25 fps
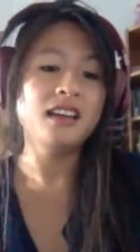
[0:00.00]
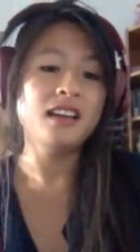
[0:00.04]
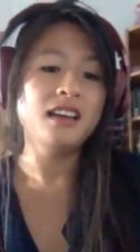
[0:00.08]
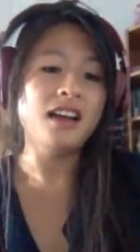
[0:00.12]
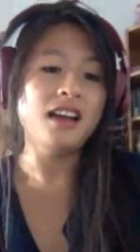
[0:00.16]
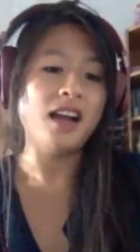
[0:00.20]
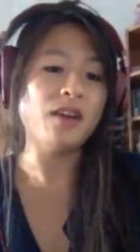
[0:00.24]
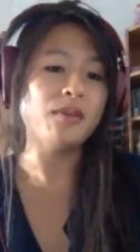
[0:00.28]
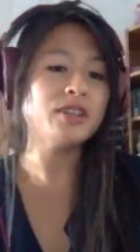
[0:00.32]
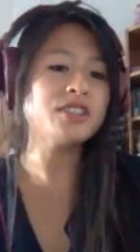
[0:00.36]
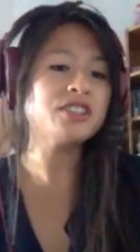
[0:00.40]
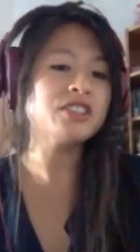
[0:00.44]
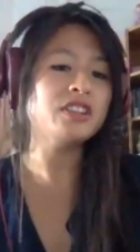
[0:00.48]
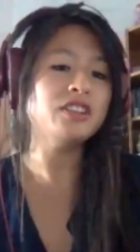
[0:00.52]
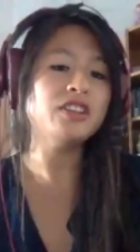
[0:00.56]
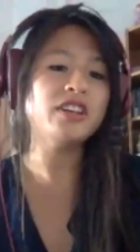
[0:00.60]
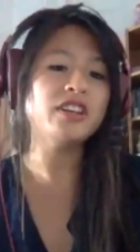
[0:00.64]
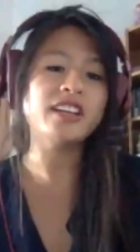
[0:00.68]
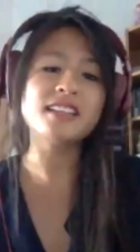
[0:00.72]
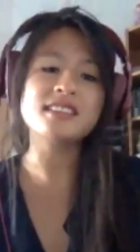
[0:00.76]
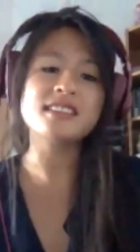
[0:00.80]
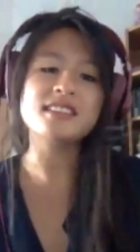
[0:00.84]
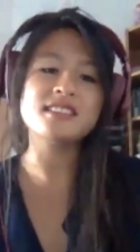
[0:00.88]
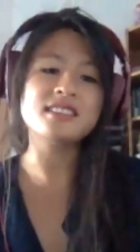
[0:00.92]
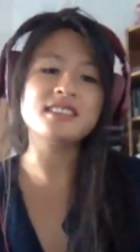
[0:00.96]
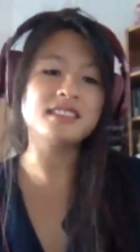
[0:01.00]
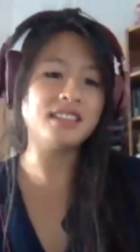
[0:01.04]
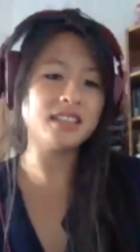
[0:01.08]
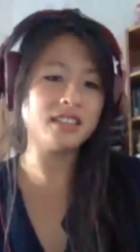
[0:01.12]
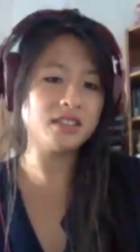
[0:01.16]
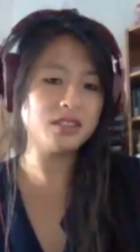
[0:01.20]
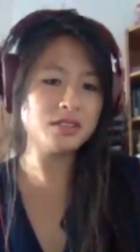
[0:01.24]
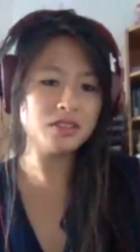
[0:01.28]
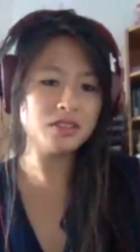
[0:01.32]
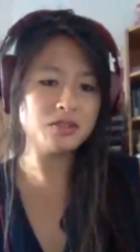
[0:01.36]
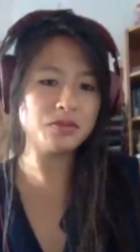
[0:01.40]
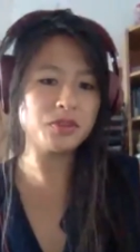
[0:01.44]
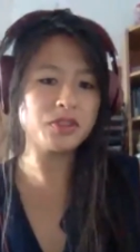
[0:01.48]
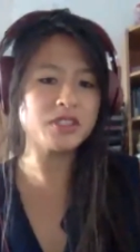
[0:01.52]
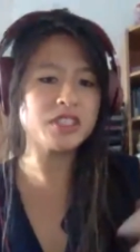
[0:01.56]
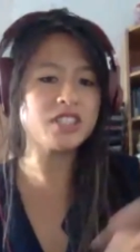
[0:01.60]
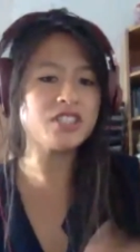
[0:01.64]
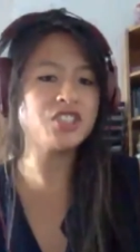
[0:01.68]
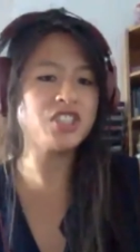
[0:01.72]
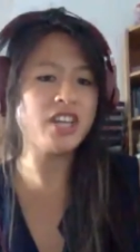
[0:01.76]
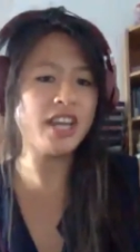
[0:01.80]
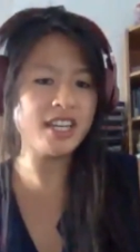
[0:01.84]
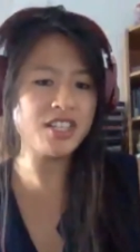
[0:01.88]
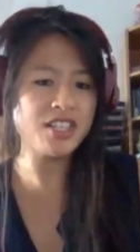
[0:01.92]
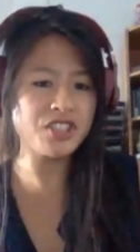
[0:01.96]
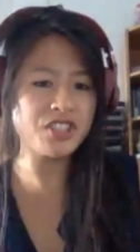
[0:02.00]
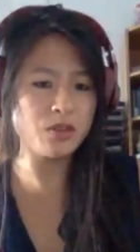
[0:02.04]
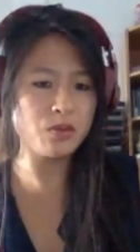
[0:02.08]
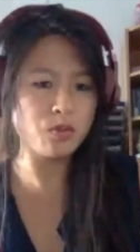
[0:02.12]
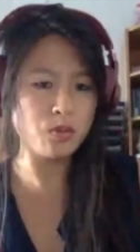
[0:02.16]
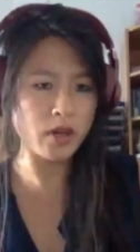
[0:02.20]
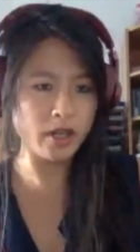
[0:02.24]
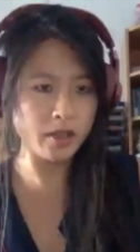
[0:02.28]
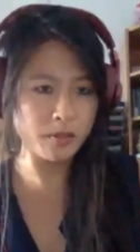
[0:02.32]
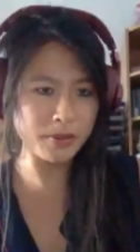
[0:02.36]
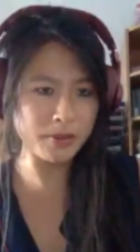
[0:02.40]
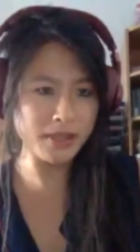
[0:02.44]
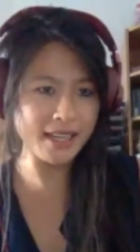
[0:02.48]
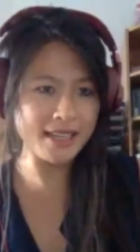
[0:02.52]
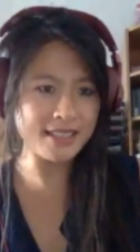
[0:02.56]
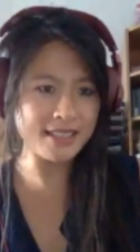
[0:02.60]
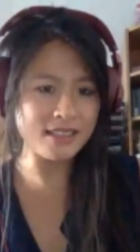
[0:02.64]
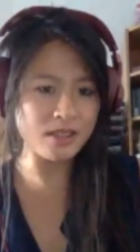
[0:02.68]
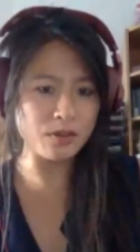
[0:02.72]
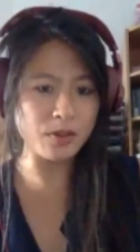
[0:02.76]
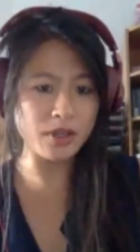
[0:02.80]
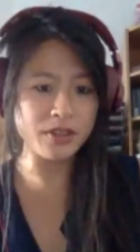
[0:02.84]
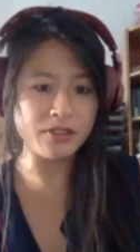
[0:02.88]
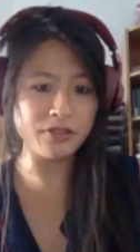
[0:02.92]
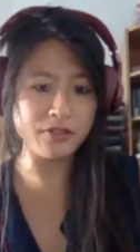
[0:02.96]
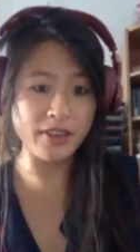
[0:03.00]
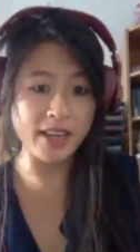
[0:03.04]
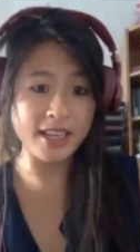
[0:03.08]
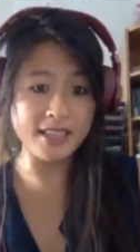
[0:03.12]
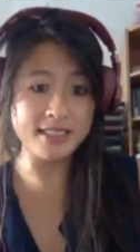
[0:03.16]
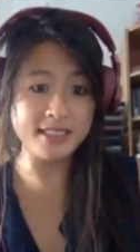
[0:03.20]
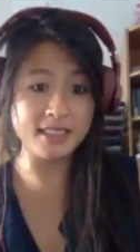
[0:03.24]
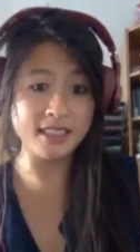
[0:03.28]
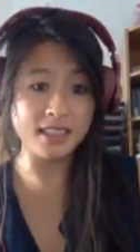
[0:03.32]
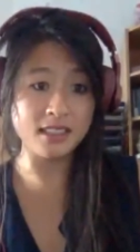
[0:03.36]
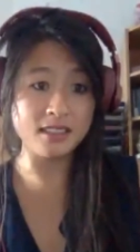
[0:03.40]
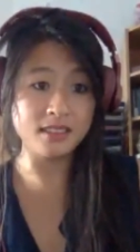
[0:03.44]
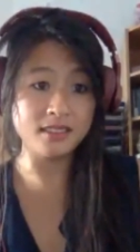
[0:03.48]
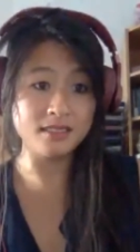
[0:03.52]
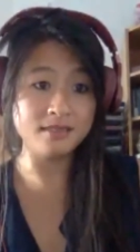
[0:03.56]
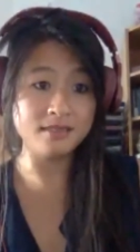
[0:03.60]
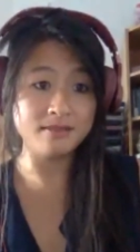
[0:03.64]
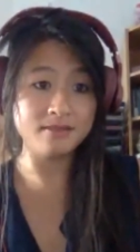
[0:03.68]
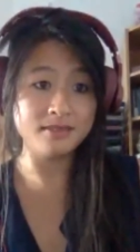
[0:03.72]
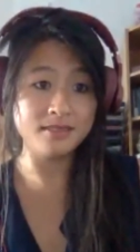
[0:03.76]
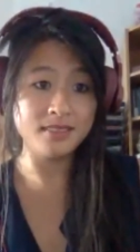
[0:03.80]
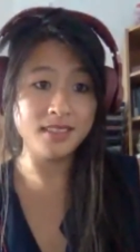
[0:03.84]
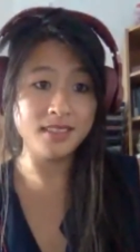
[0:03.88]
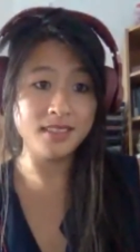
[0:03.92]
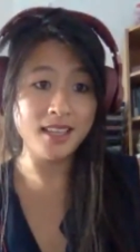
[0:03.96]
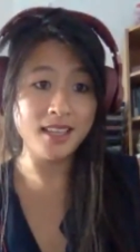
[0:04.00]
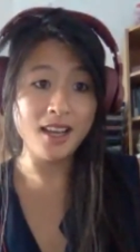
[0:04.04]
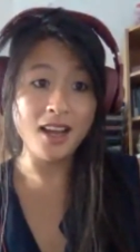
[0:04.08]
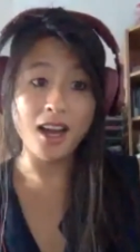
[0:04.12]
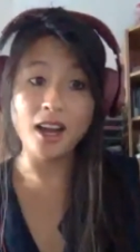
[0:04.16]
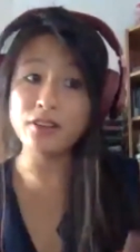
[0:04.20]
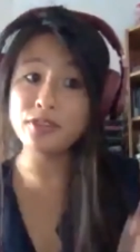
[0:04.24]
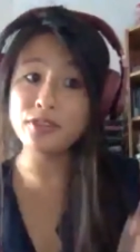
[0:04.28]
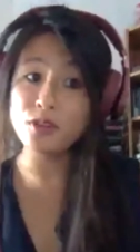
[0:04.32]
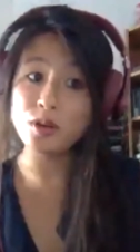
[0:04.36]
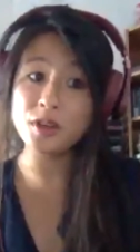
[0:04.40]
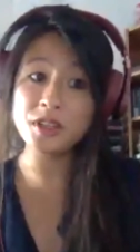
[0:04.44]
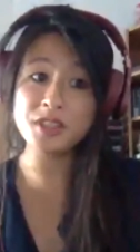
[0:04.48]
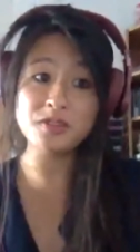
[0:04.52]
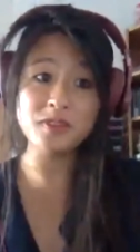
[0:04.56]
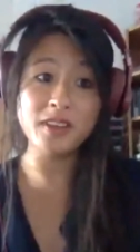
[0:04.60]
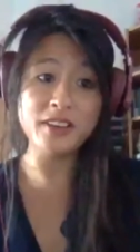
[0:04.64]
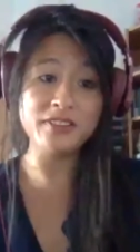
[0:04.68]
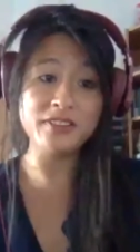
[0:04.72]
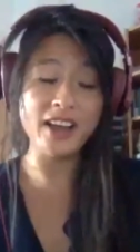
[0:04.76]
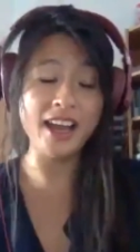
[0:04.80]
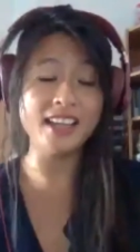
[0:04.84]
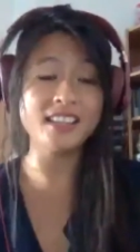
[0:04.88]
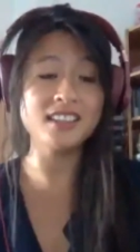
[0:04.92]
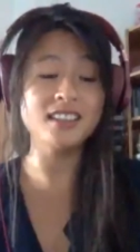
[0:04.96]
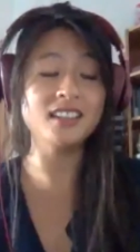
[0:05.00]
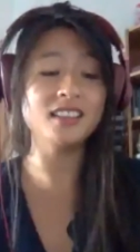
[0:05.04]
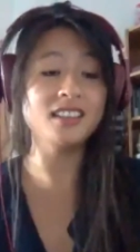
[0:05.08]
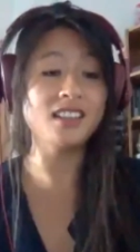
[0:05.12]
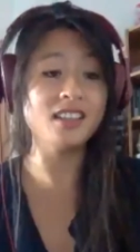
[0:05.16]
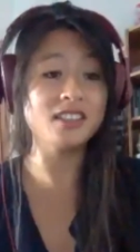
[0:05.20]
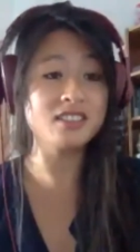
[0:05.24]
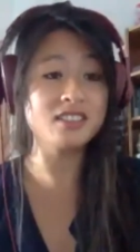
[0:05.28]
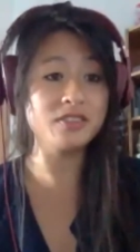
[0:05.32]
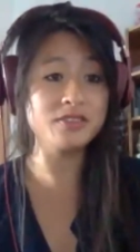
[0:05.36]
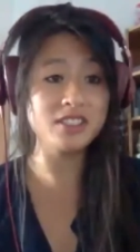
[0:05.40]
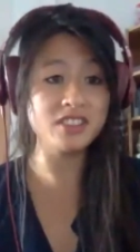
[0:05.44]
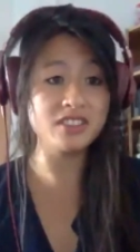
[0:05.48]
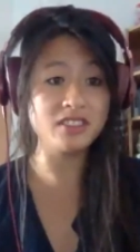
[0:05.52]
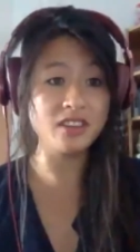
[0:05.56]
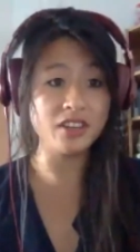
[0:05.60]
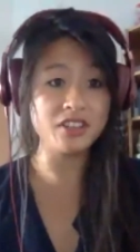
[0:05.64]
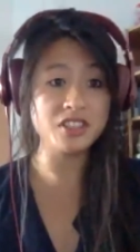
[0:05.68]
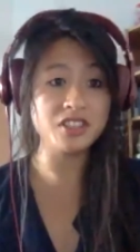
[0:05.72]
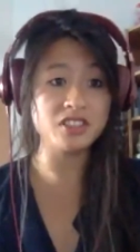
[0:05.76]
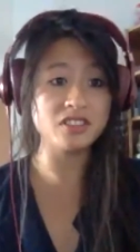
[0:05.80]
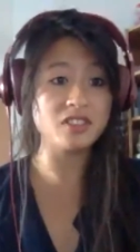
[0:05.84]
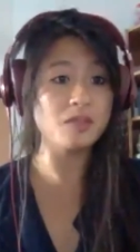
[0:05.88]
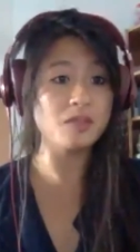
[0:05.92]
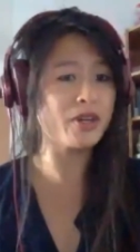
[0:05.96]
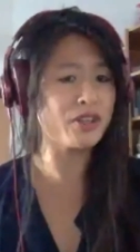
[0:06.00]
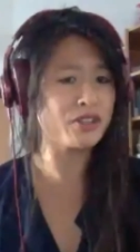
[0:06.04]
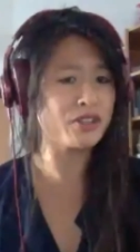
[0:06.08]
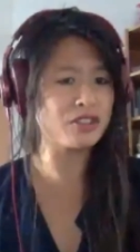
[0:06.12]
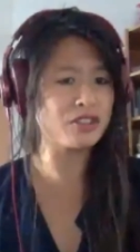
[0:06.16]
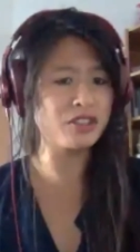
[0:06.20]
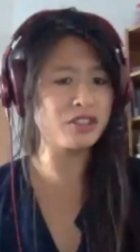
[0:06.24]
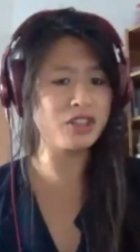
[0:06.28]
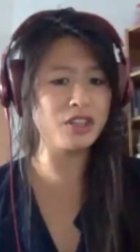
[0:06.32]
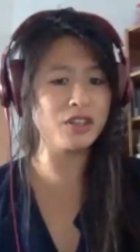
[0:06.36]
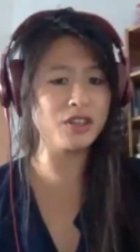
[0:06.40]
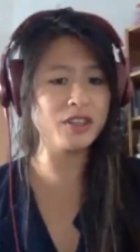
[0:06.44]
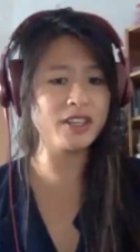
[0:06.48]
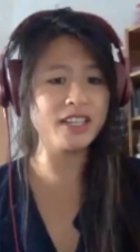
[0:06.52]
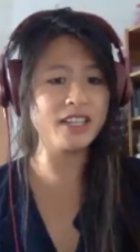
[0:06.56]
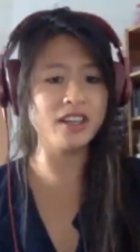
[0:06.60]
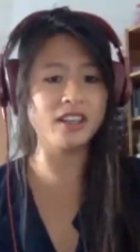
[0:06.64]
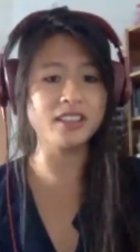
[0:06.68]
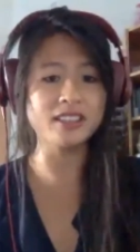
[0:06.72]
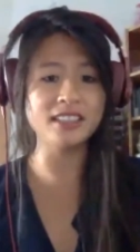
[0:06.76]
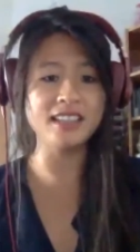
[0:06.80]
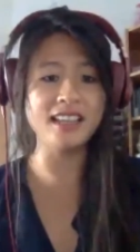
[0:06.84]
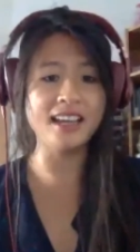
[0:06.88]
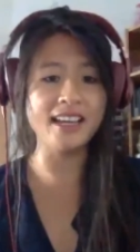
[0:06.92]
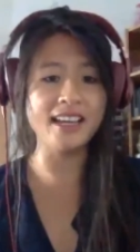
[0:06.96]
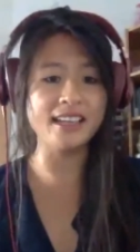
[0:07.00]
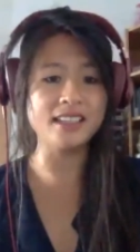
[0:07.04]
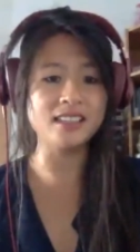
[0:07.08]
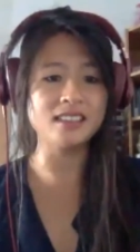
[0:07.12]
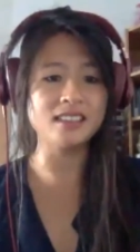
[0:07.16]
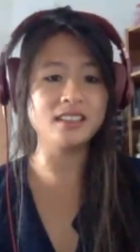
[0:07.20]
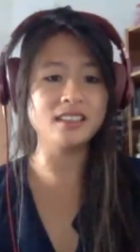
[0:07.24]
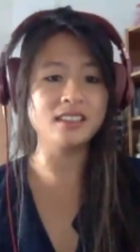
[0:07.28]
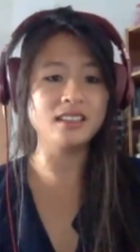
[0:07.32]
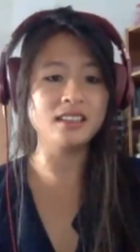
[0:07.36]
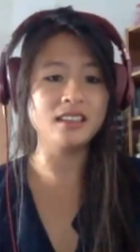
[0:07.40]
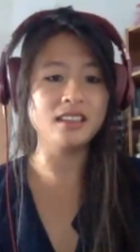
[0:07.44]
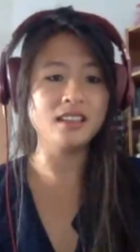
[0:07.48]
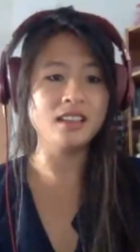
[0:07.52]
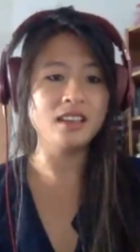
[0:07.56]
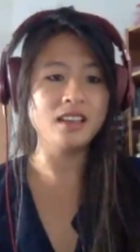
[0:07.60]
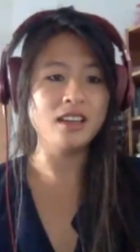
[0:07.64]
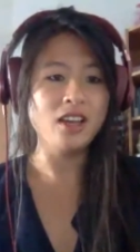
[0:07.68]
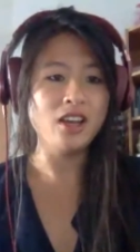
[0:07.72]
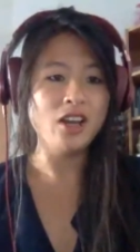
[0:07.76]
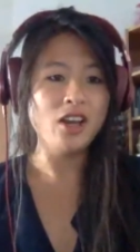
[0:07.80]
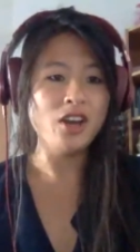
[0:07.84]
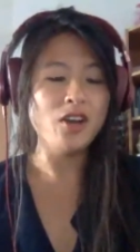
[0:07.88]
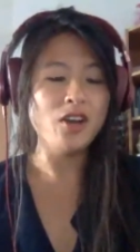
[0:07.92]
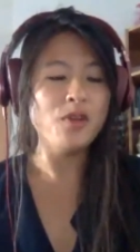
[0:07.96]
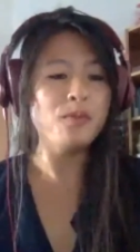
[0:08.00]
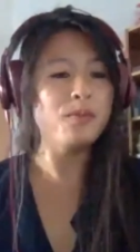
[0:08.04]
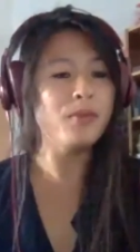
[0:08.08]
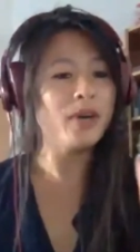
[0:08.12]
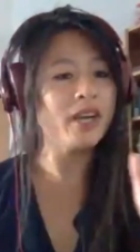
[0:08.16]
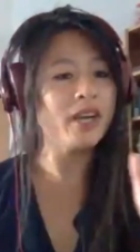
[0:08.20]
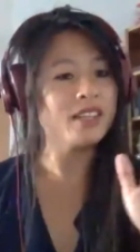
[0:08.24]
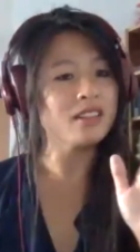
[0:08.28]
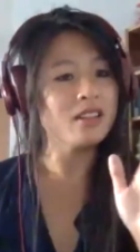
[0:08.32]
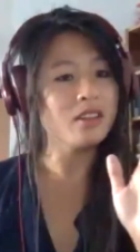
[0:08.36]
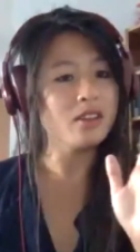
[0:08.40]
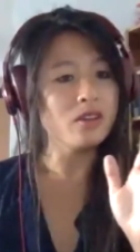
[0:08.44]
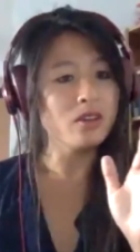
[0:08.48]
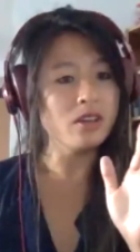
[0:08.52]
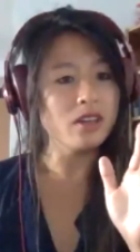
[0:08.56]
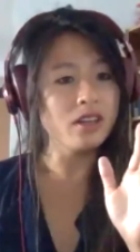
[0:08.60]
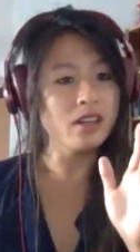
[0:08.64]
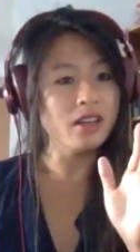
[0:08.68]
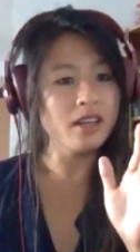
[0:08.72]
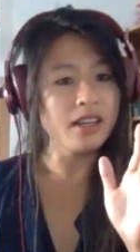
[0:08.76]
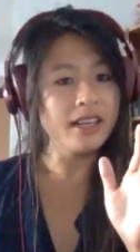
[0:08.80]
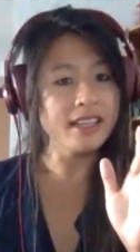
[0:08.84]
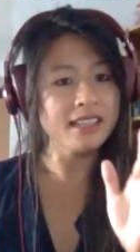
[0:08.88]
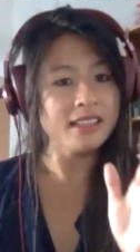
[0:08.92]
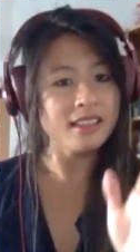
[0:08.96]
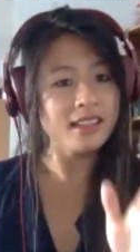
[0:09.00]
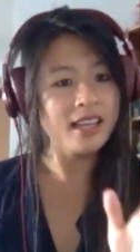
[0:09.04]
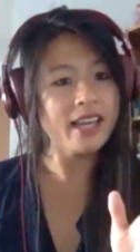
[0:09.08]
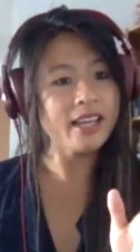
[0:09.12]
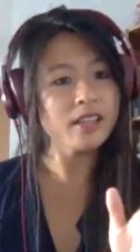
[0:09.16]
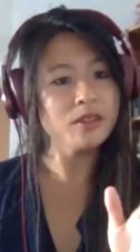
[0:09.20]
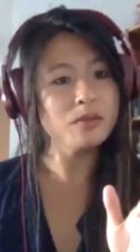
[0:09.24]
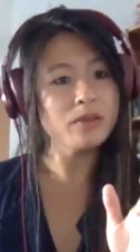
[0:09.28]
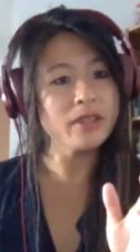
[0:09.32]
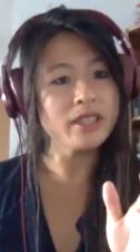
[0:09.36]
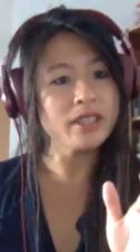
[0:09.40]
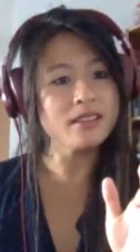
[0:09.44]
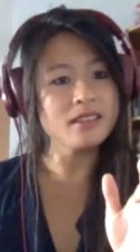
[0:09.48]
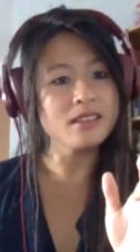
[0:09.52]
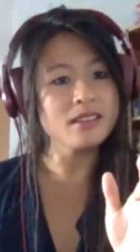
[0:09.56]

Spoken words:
I want to look at the skills for the changing workplace that we're facing. Of course, we've had lots of discussions about security online, but in line with